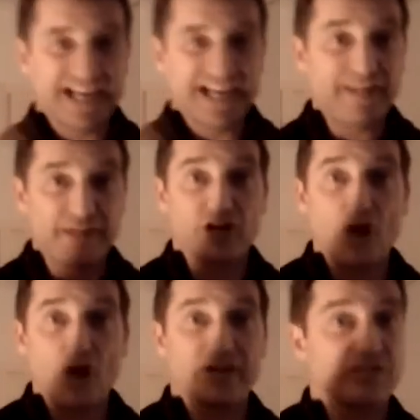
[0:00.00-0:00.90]
they're
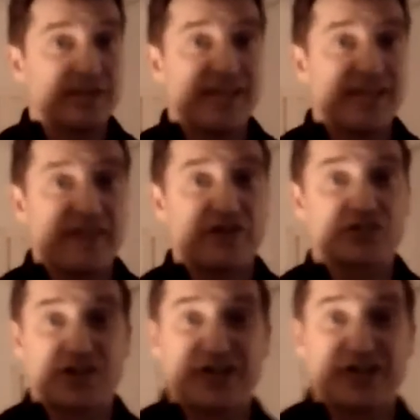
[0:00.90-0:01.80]
going to be in that first
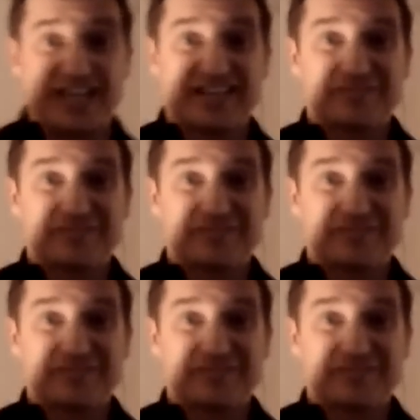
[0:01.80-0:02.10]
30.